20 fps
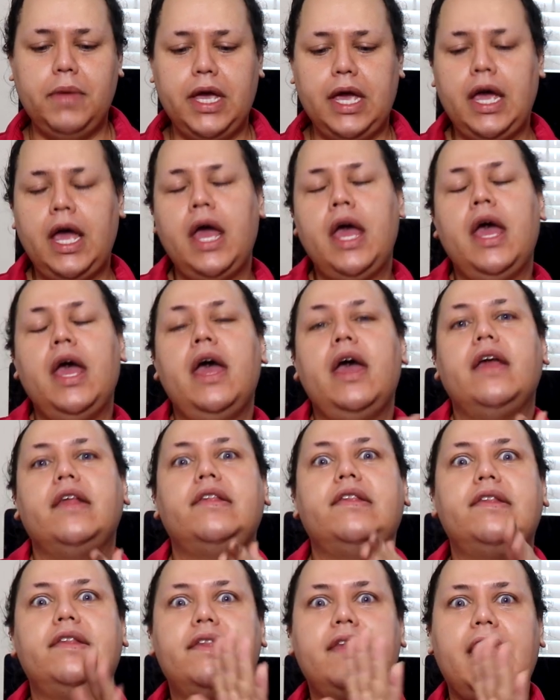me
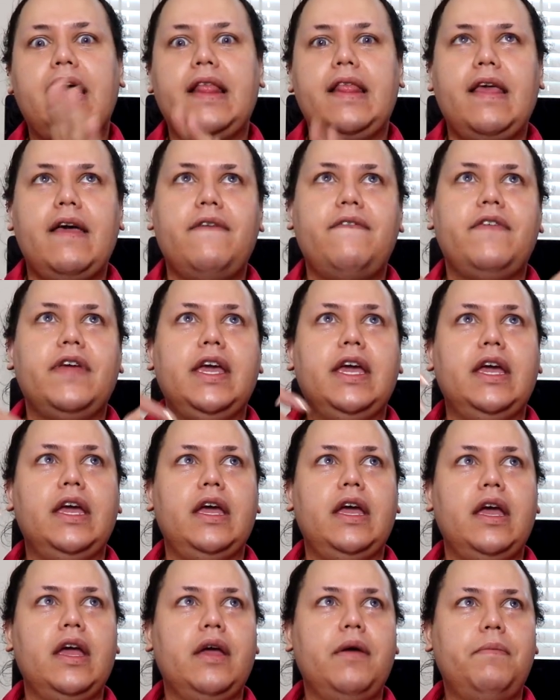Sélah
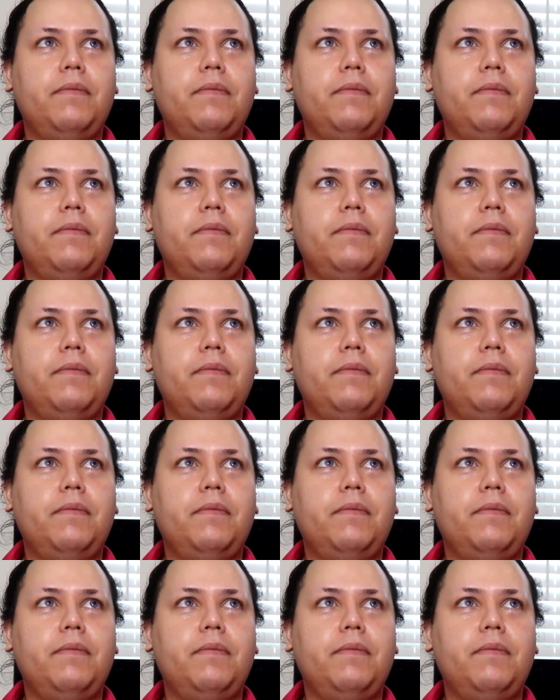V.